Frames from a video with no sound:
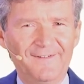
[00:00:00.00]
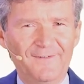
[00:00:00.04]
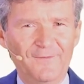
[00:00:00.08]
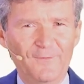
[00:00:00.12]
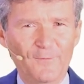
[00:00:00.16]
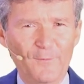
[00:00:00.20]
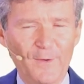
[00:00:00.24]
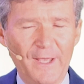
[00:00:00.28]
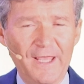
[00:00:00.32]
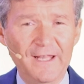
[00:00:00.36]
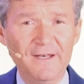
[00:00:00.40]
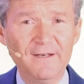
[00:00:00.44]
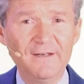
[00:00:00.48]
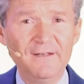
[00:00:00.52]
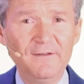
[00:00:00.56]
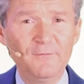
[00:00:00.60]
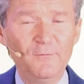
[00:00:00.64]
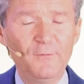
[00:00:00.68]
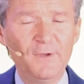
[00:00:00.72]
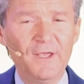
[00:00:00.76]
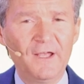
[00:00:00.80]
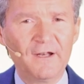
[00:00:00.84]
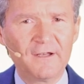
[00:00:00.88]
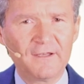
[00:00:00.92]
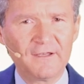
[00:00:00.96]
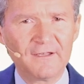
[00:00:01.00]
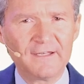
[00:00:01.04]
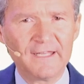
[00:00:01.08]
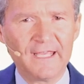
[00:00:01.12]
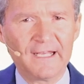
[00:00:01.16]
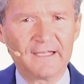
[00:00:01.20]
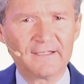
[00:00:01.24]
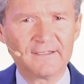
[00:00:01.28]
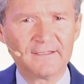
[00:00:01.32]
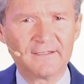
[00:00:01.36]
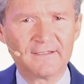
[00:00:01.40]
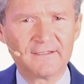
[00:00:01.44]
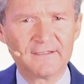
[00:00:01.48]
when we are
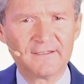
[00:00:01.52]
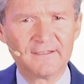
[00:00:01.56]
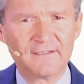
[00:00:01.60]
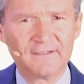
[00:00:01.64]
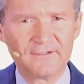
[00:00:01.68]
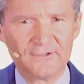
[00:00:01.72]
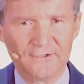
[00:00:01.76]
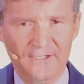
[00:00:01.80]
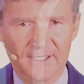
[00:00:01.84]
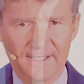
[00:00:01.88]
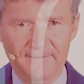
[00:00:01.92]
connected to